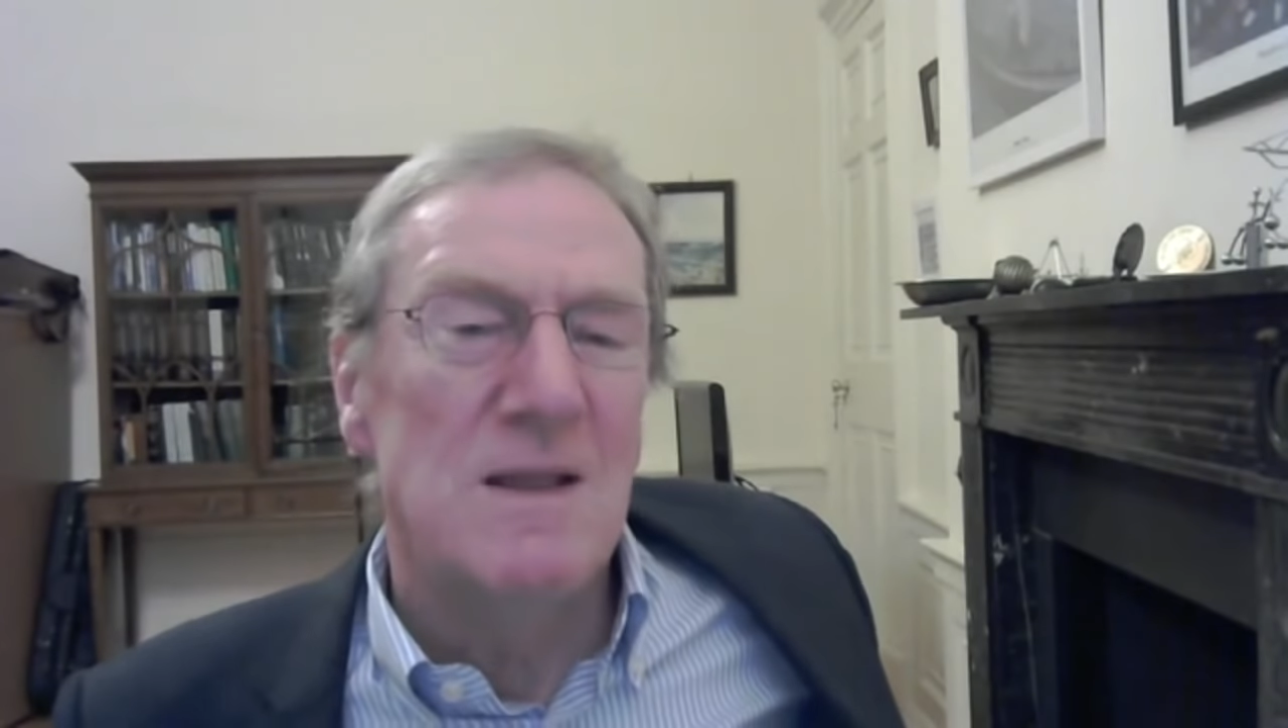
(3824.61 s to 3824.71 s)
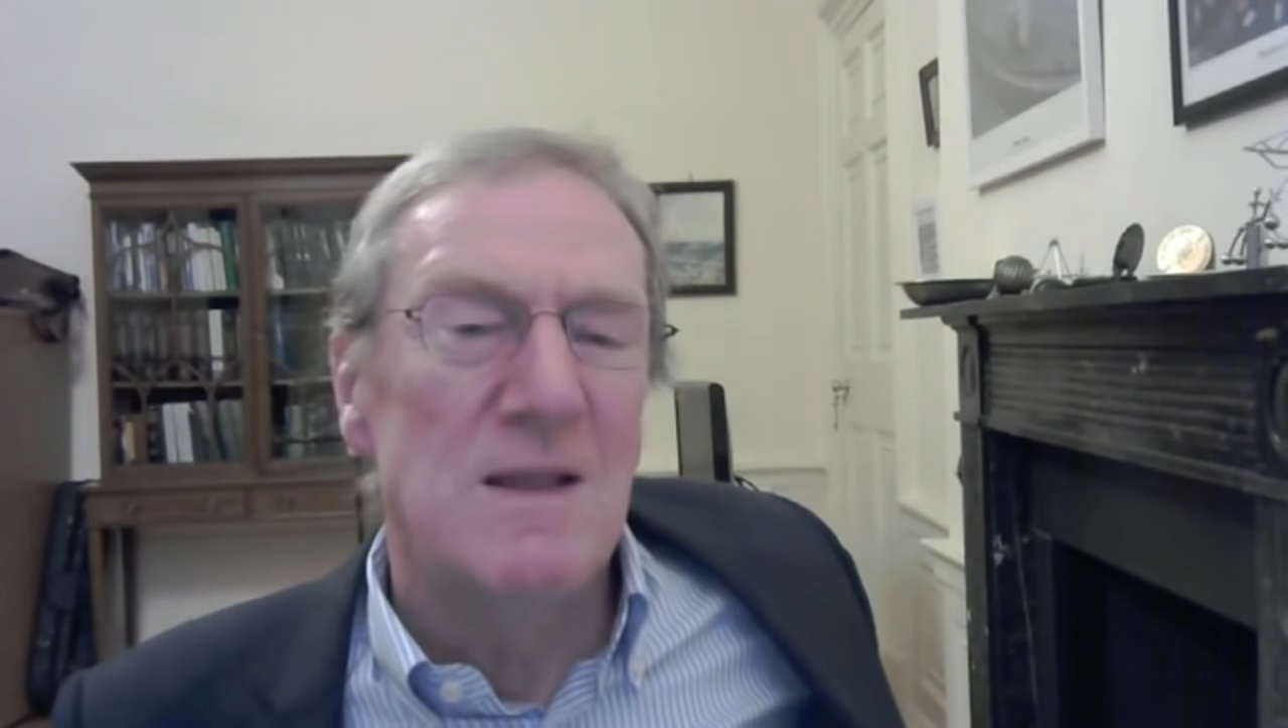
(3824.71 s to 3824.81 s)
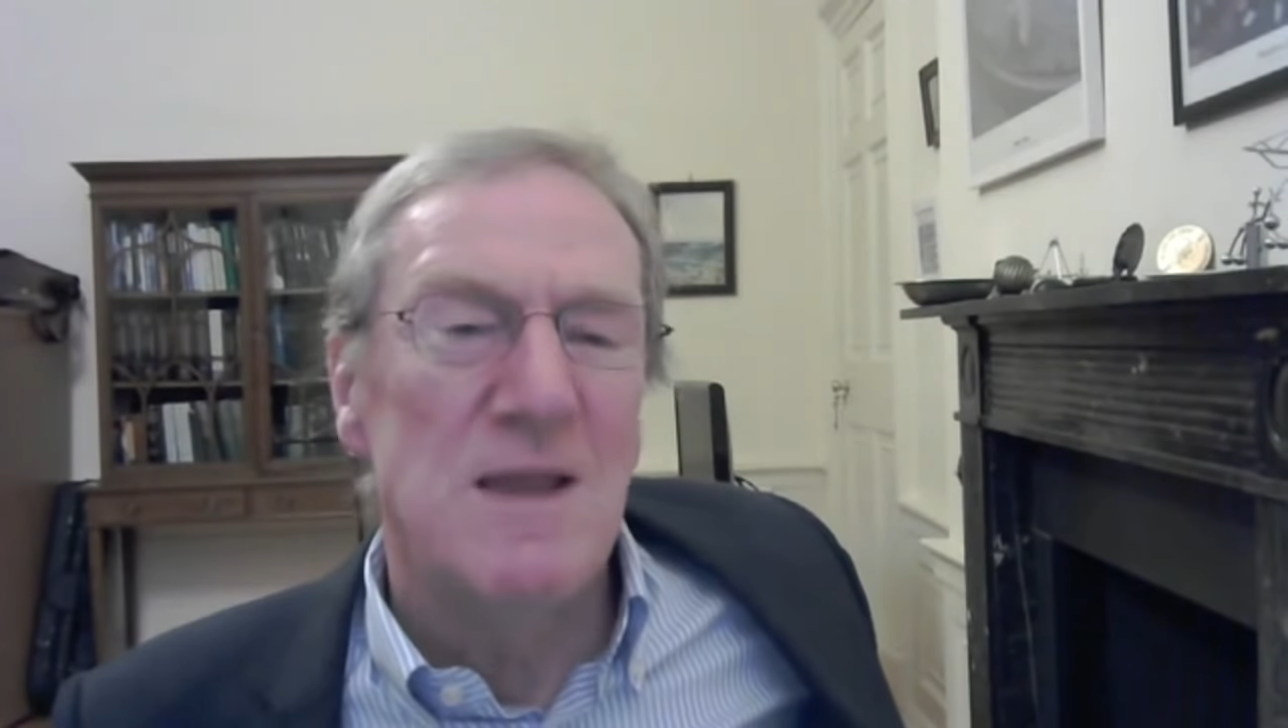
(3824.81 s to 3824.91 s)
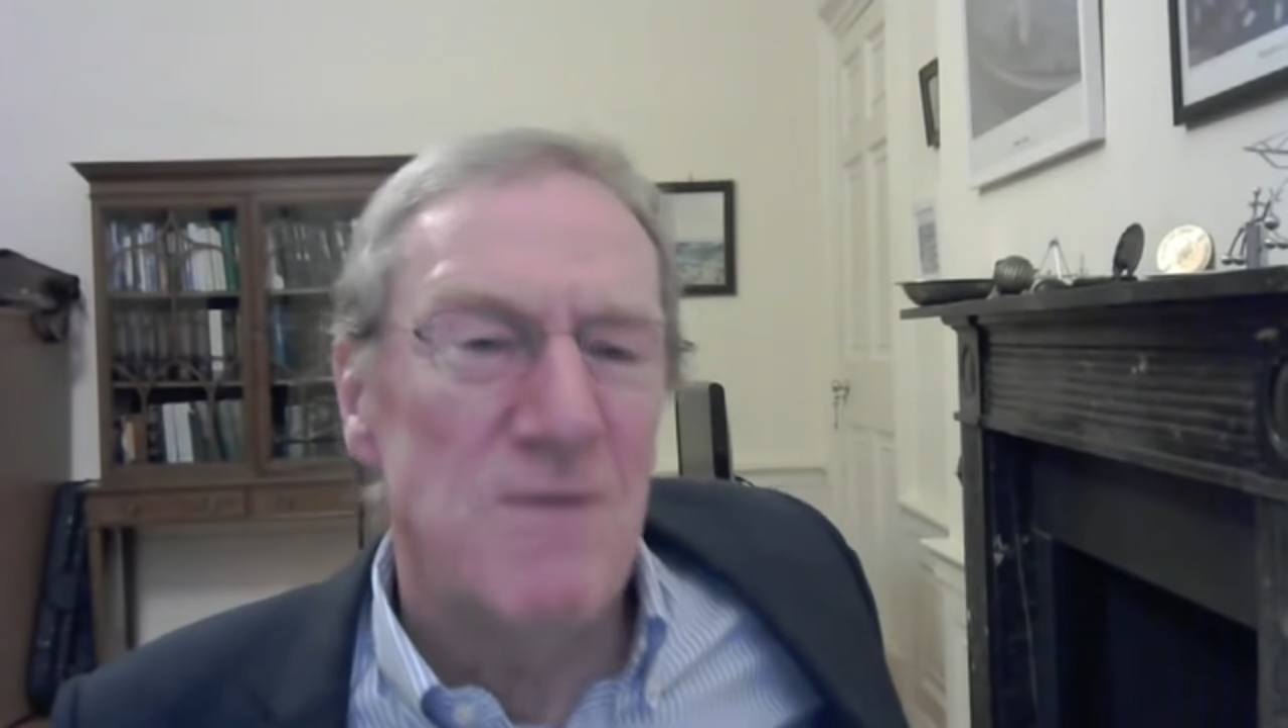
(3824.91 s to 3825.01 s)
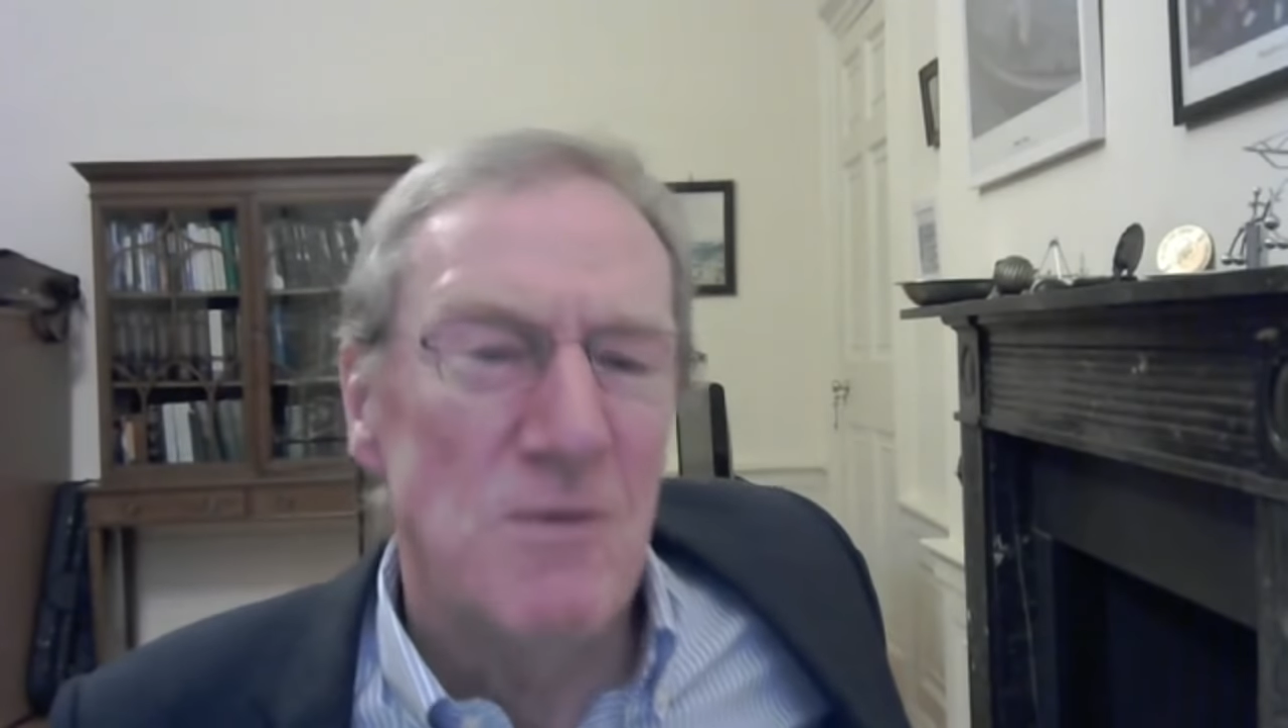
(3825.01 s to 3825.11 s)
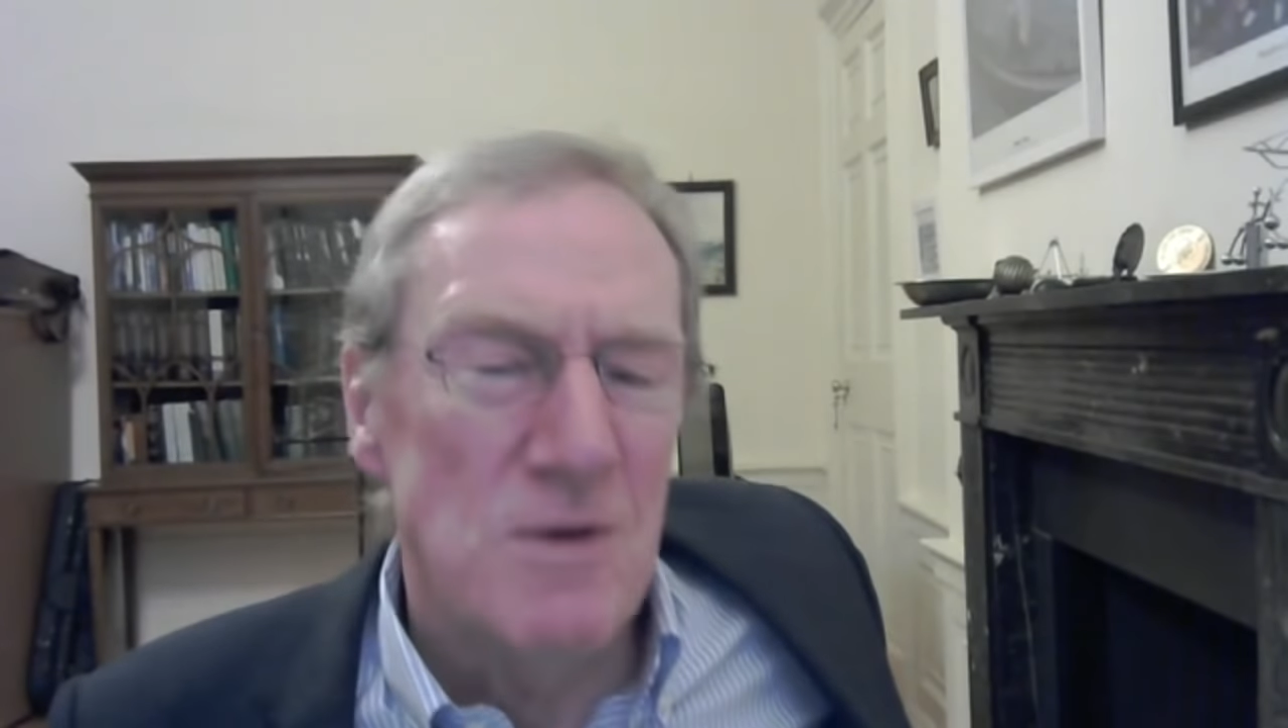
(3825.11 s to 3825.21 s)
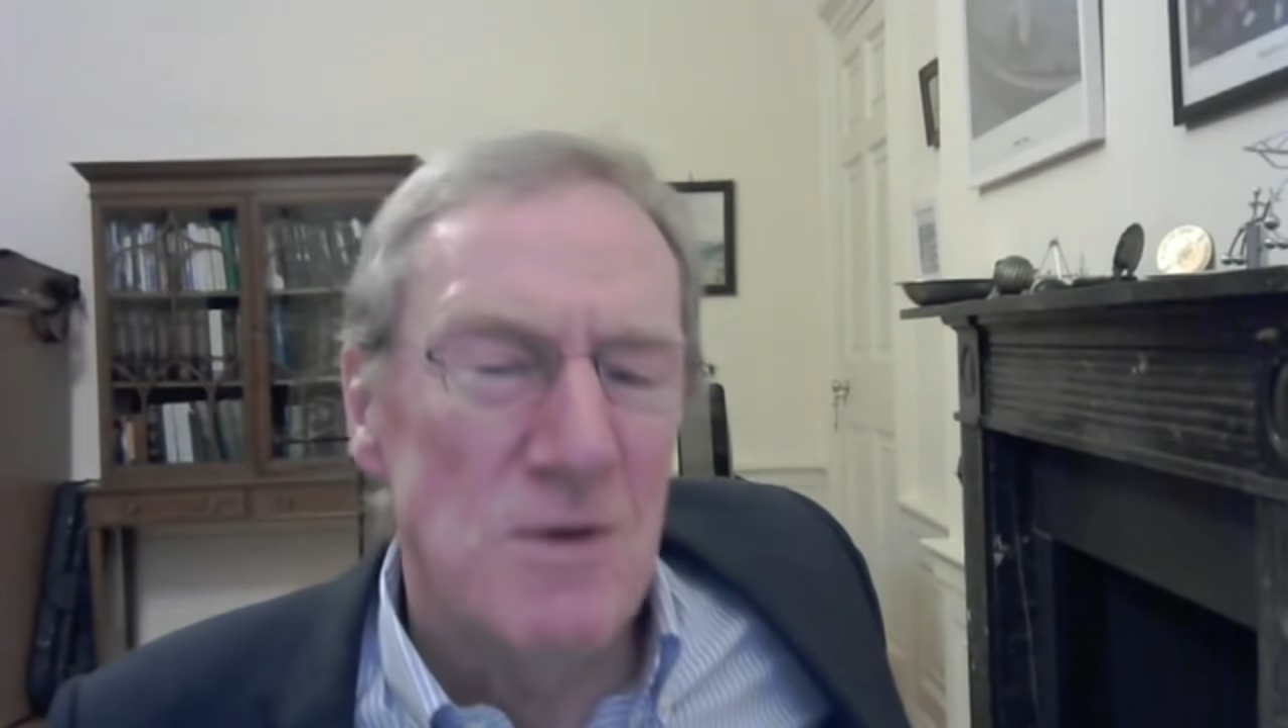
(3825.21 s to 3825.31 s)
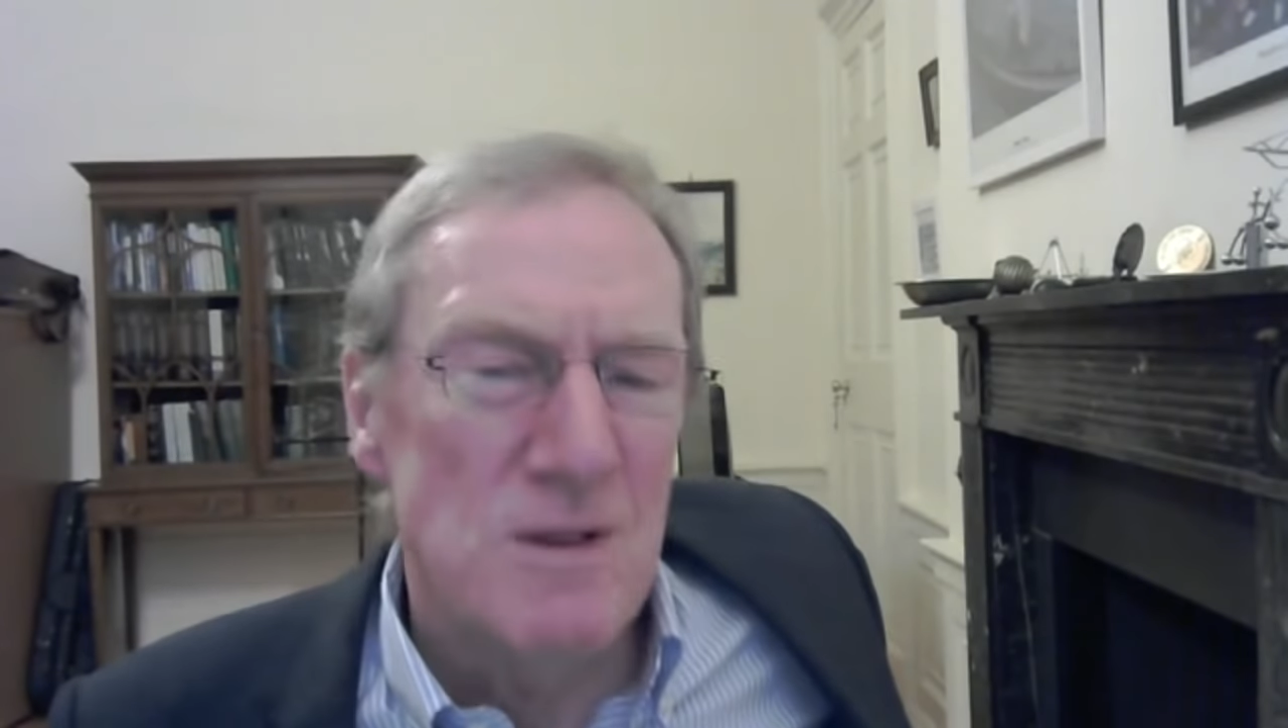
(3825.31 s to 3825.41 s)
and they vote